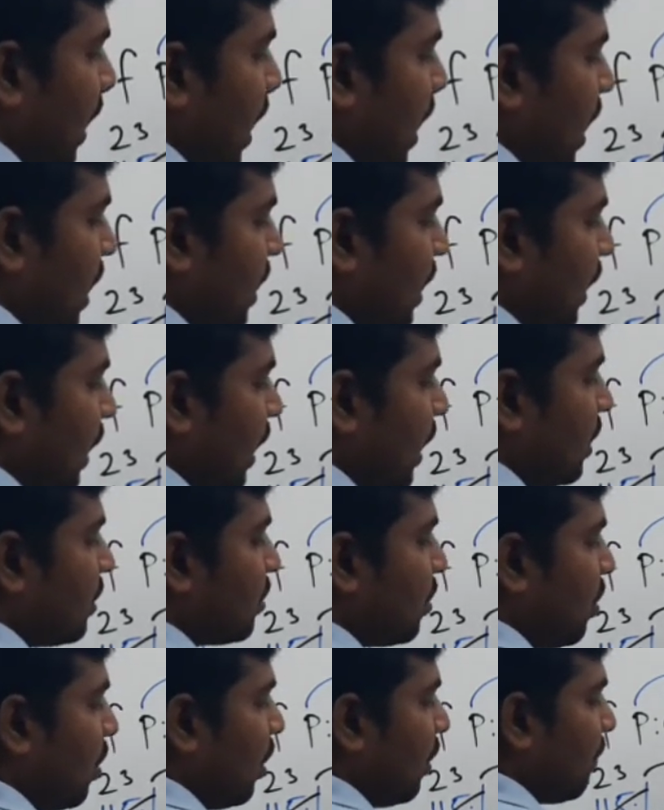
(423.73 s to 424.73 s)
article
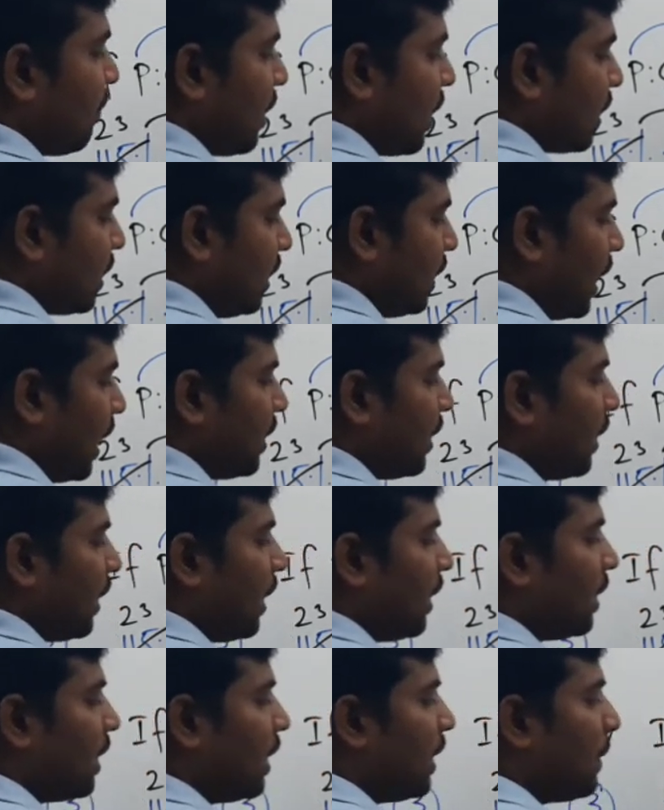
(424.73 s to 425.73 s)
sold for the
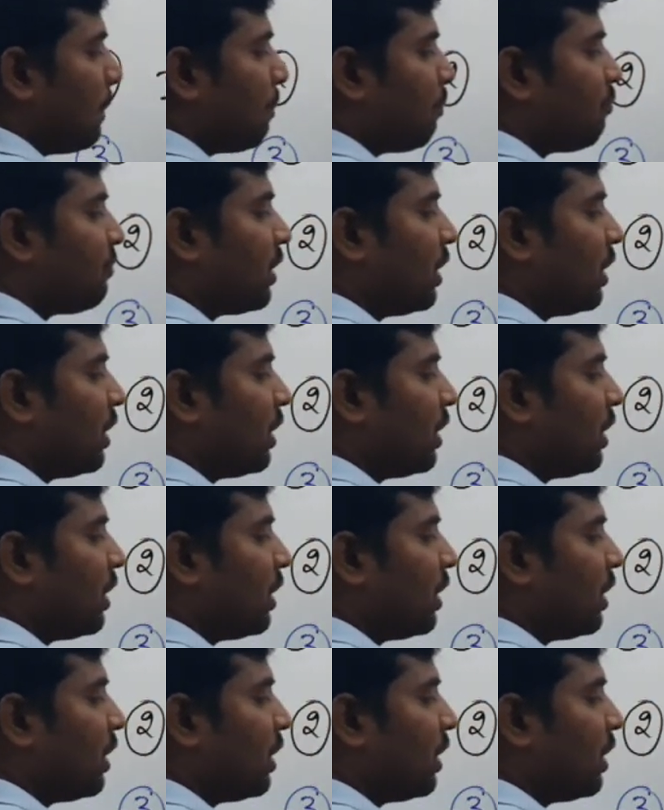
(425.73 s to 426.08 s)
1890,